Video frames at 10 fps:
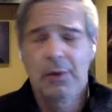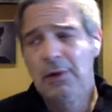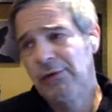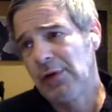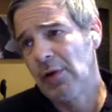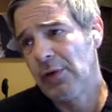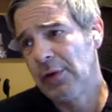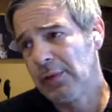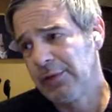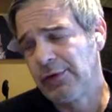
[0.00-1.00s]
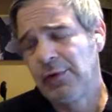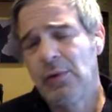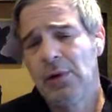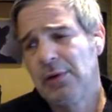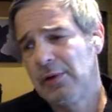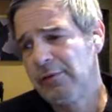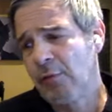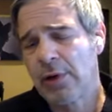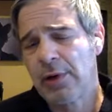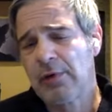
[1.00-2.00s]
two years ago, there was a
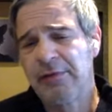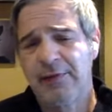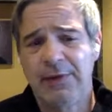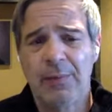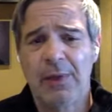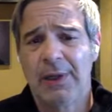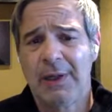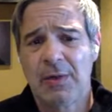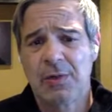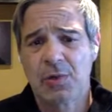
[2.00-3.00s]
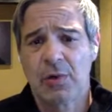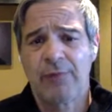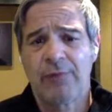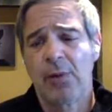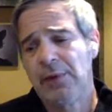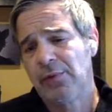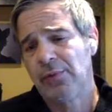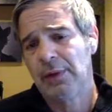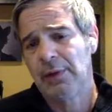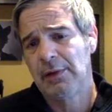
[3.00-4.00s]
240 or 50 million ounce shortfall
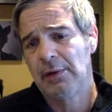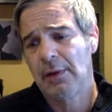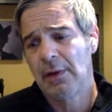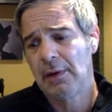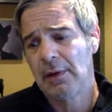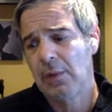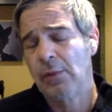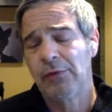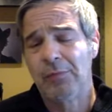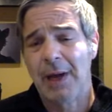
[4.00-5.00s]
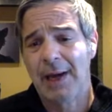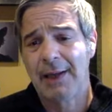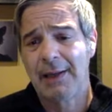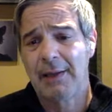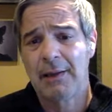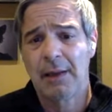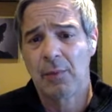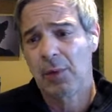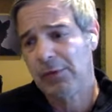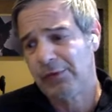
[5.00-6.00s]
between uh, what was mined and,
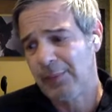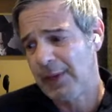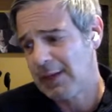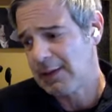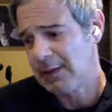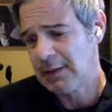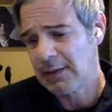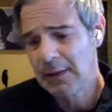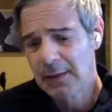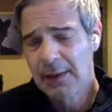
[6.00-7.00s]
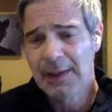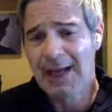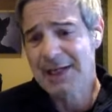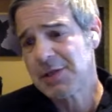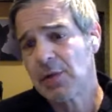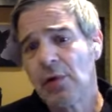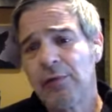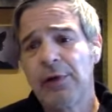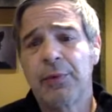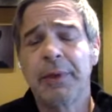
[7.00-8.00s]
and what was demanded. And last year,
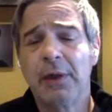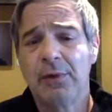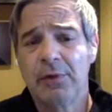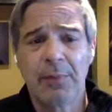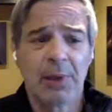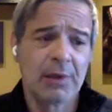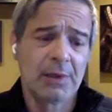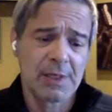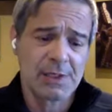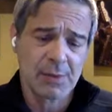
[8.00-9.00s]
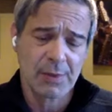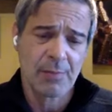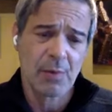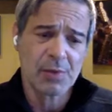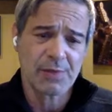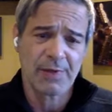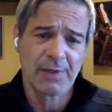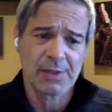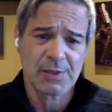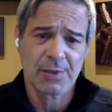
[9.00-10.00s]
over 300 million. And that's with most of the
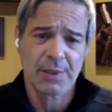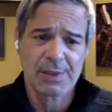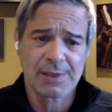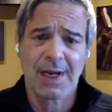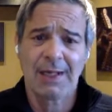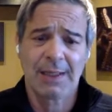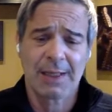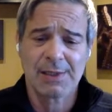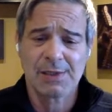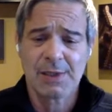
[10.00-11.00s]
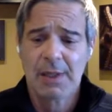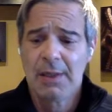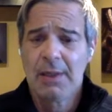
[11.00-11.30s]
industry on the sidelines